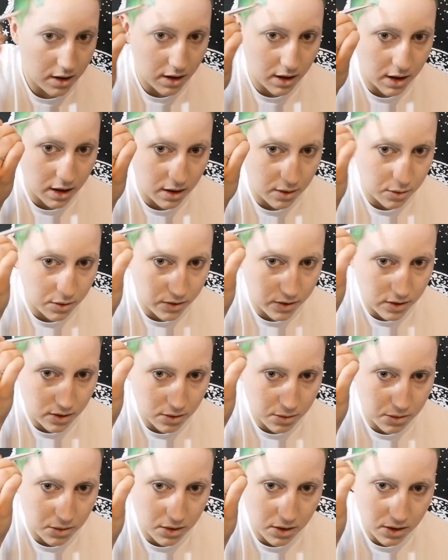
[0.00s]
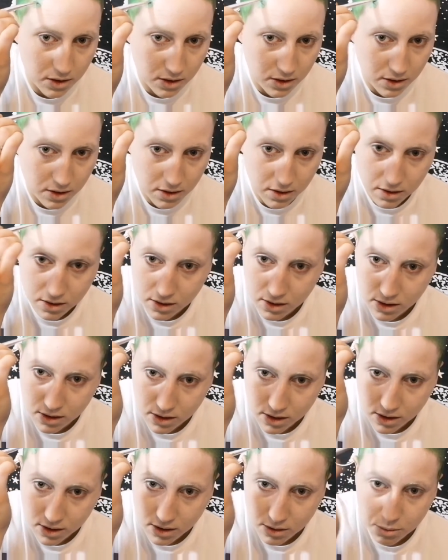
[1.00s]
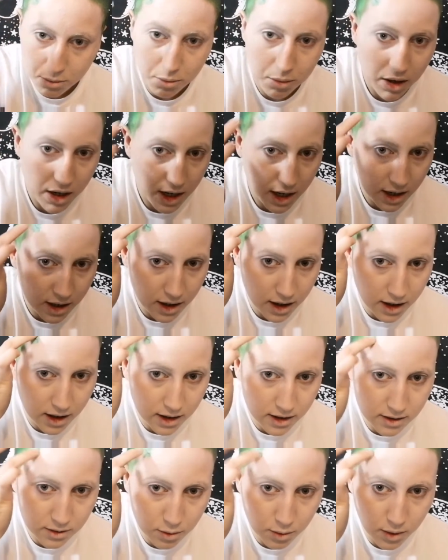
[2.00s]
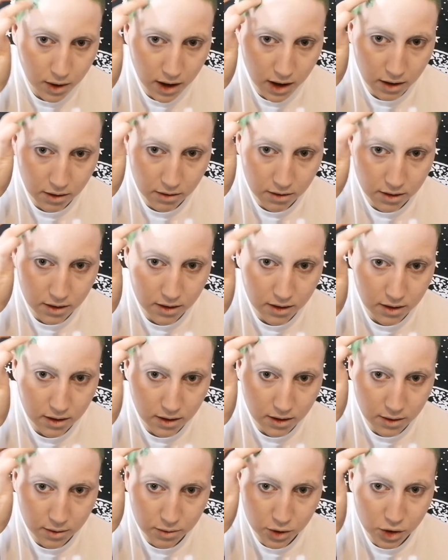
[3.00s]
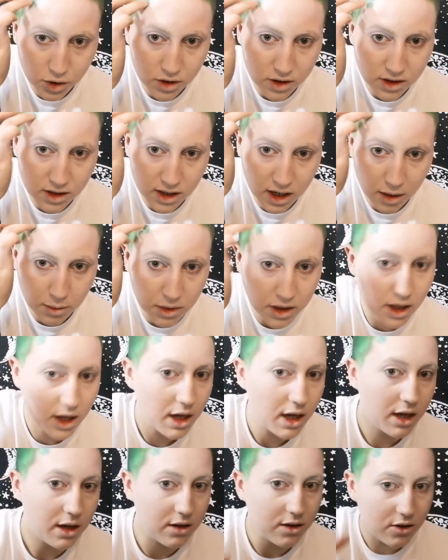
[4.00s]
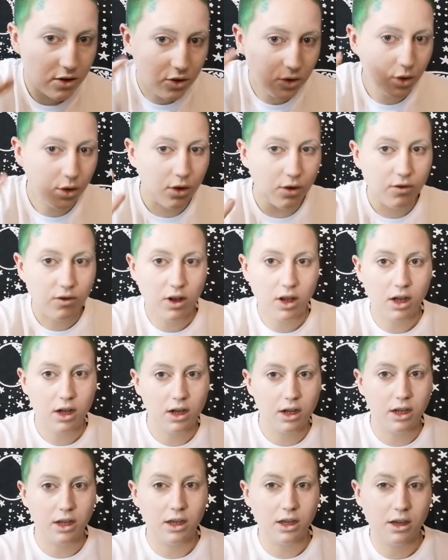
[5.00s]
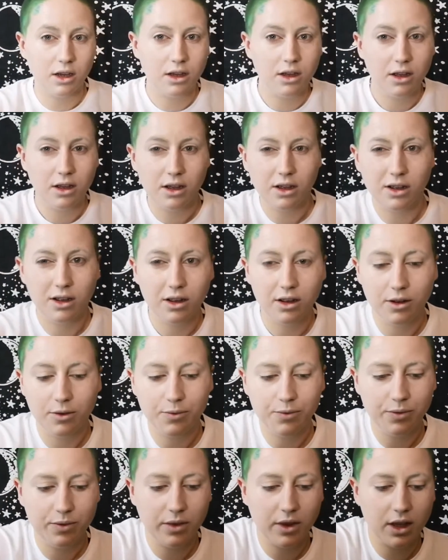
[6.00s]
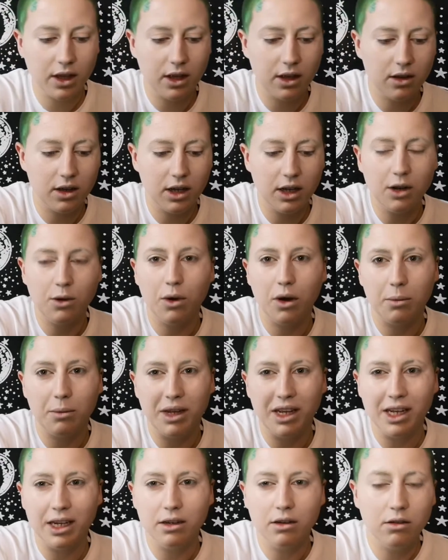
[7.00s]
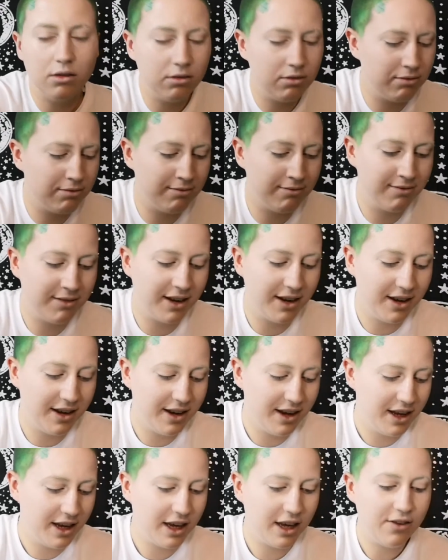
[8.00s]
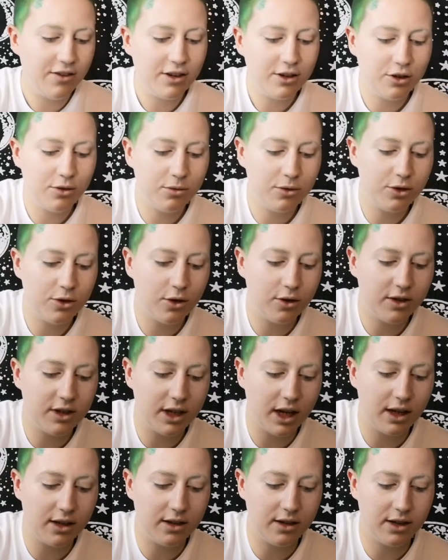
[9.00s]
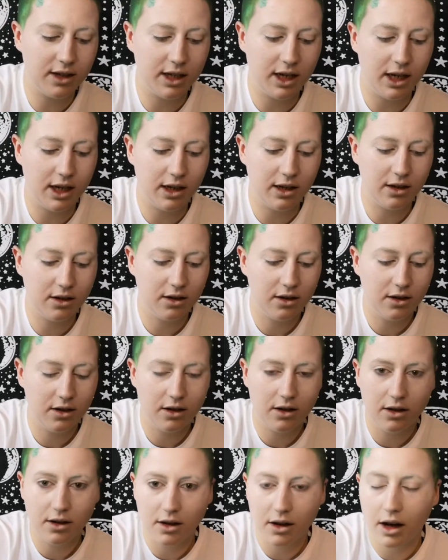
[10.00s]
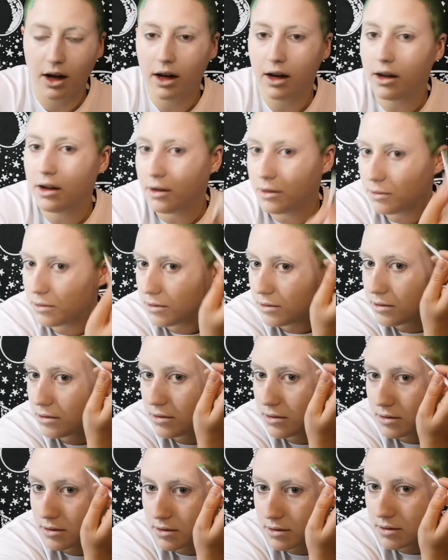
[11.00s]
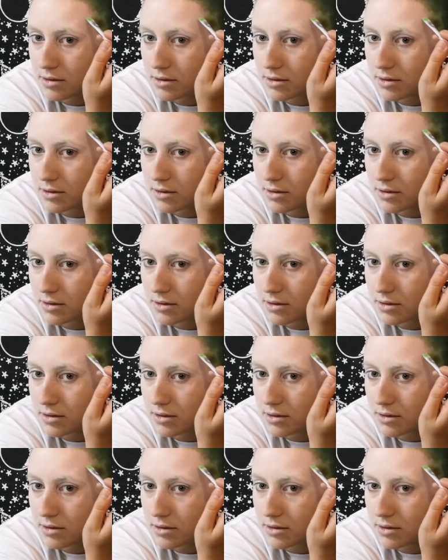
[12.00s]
And again with some black as well. I'm just dabbing that in to sort of like, you know what I mean, give it some sort of density. And